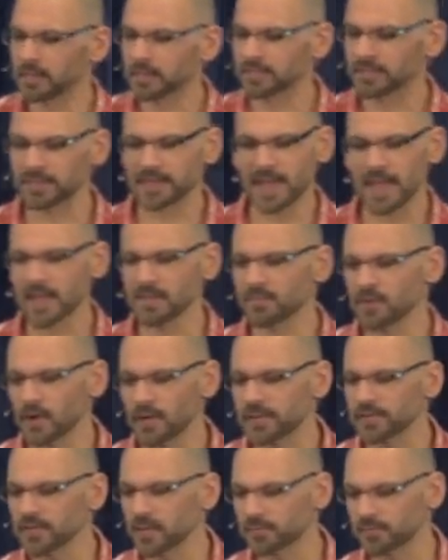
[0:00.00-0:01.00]
Today,
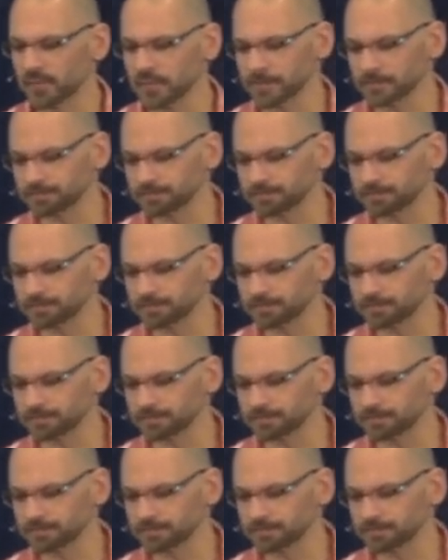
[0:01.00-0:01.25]
very different.